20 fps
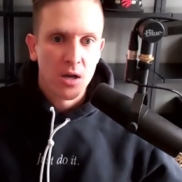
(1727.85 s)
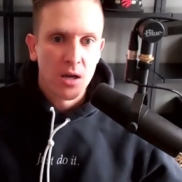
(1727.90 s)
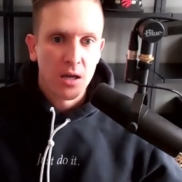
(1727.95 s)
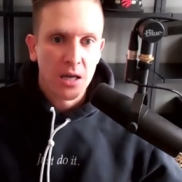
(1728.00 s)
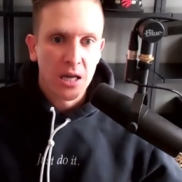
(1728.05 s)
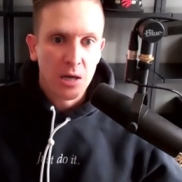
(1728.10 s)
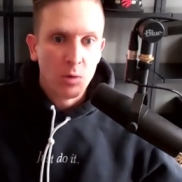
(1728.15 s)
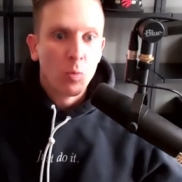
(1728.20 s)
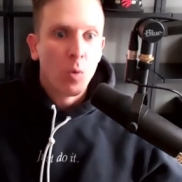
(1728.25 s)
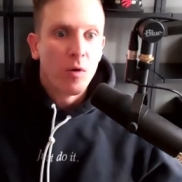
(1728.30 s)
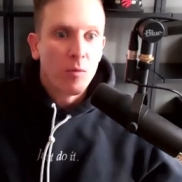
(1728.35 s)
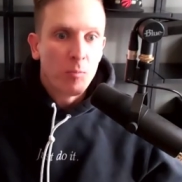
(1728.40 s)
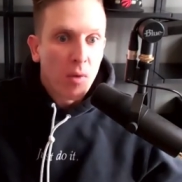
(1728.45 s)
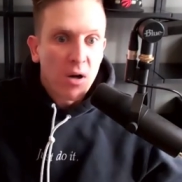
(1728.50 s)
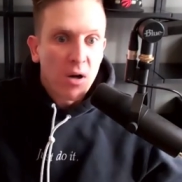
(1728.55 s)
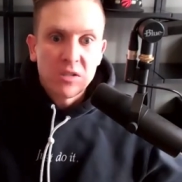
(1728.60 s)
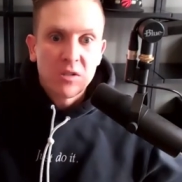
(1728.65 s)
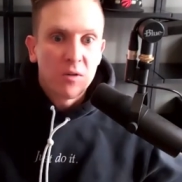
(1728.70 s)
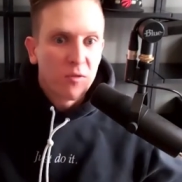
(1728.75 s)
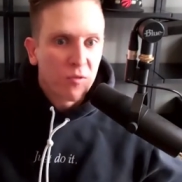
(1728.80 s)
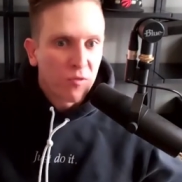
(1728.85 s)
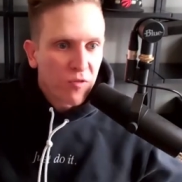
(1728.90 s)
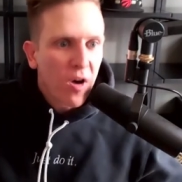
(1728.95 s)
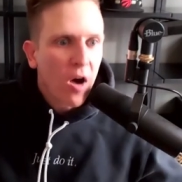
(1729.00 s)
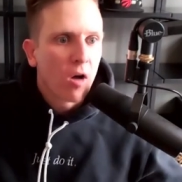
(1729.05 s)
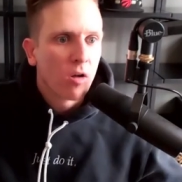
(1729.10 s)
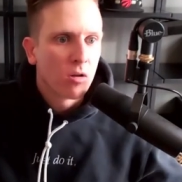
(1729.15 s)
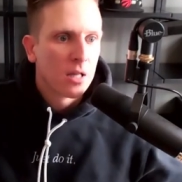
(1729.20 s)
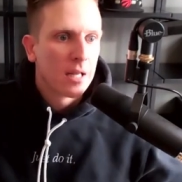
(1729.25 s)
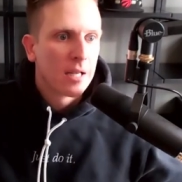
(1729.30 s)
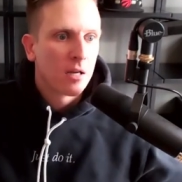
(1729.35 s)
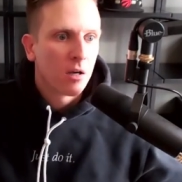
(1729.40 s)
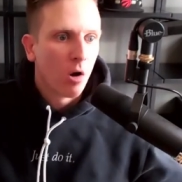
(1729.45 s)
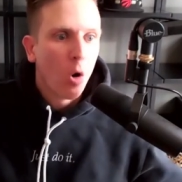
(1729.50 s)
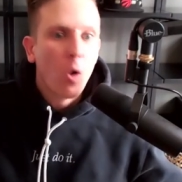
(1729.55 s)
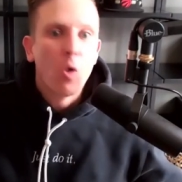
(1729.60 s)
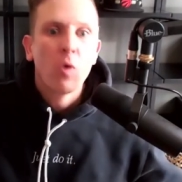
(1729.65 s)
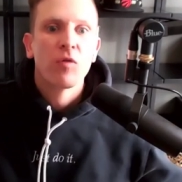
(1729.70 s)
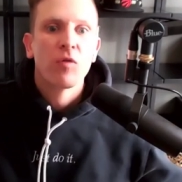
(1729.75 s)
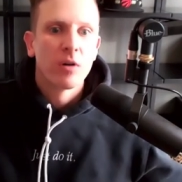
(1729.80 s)
in what must have felt like
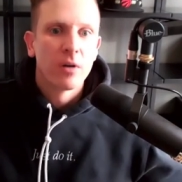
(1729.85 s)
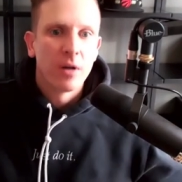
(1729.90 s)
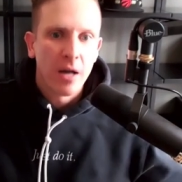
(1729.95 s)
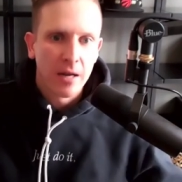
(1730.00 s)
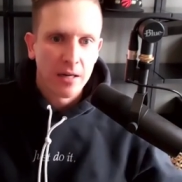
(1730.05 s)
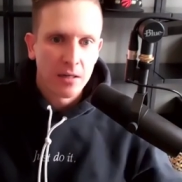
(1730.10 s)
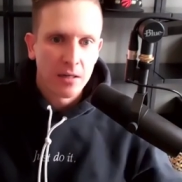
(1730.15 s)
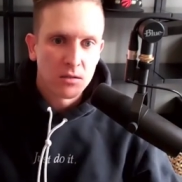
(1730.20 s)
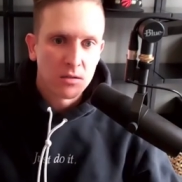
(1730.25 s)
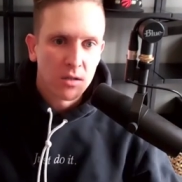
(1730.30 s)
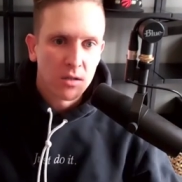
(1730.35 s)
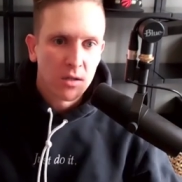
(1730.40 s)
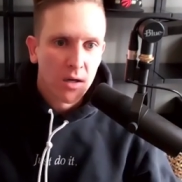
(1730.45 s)
overnight.